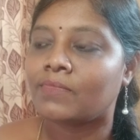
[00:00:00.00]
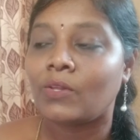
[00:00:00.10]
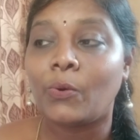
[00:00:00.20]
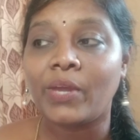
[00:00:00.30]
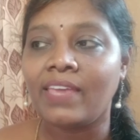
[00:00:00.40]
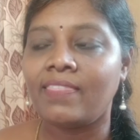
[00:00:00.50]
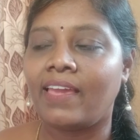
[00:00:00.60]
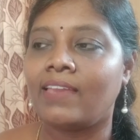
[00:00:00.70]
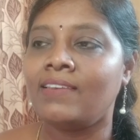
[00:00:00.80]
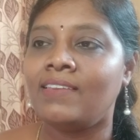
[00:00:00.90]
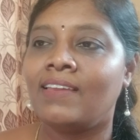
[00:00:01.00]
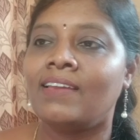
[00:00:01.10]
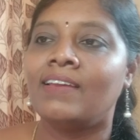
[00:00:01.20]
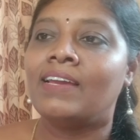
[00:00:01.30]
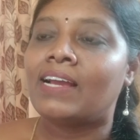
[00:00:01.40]
Okay then.
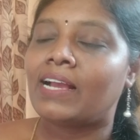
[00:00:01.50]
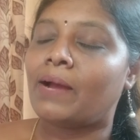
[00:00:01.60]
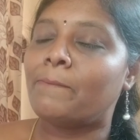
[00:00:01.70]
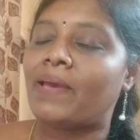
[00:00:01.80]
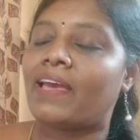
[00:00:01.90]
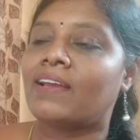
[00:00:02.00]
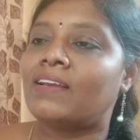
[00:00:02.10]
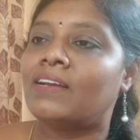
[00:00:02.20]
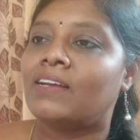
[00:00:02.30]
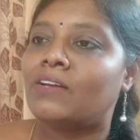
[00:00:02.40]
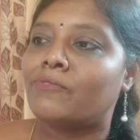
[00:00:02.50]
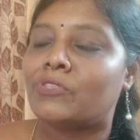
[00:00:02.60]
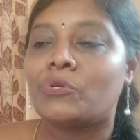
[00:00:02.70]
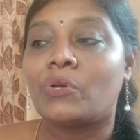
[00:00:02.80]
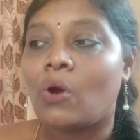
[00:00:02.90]
Come back
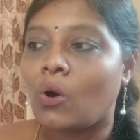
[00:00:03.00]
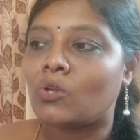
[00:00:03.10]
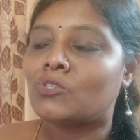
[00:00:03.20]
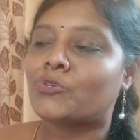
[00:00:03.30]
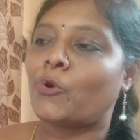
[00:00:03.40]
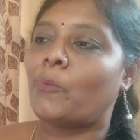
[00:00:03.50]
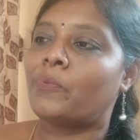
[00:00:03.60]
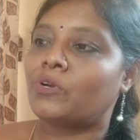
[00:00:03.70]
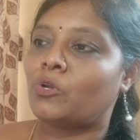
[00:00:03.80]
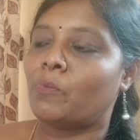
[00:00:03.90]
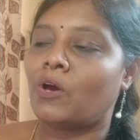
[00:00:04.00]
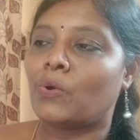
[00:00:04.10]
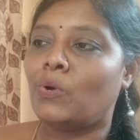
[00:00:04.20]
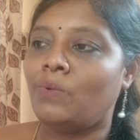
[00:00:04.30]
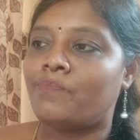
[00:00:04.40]
with your horoscope
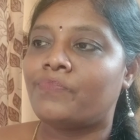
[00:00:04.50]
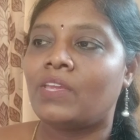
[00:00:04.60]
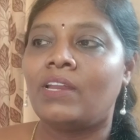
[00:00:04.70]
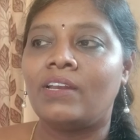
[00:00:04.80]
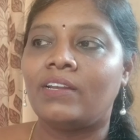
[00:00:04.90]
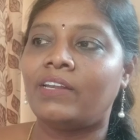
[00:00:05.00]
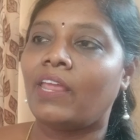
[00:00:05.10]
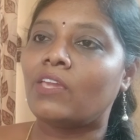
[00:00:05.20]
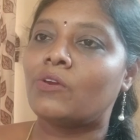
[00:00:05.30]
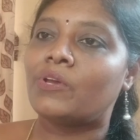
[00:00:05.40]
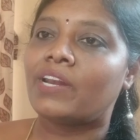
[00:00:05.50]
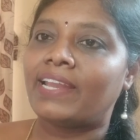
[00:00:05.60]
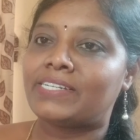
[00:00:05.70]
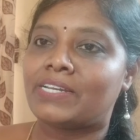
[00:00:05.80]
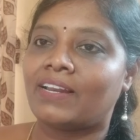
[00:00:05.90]
tomorrow. Take your
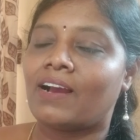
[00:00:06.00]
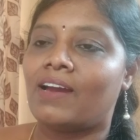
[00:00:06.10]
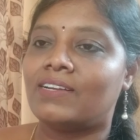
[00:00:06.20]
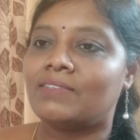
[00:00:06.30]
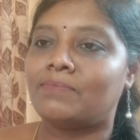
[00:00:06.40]
ration card.